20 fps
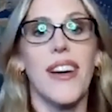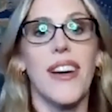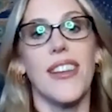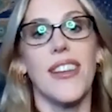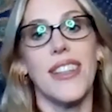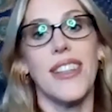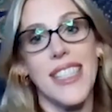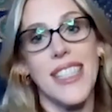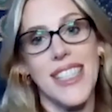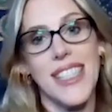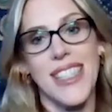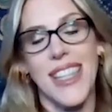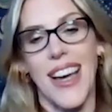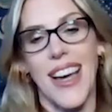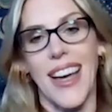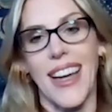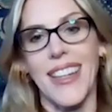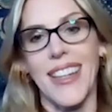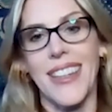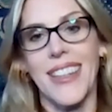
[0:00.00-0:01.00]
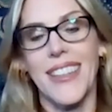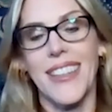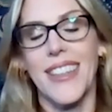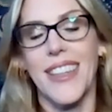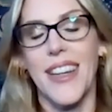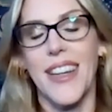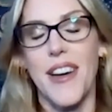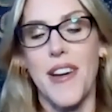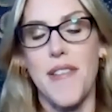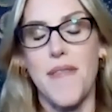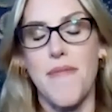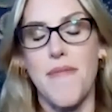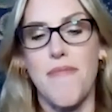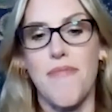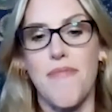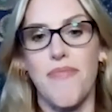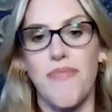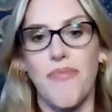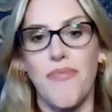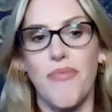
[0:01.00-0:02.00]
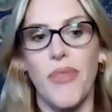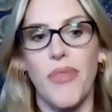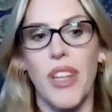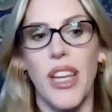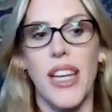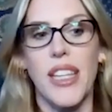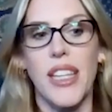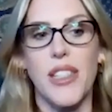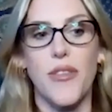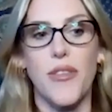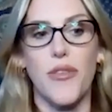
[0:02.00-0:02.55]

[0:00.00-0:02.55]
on this side as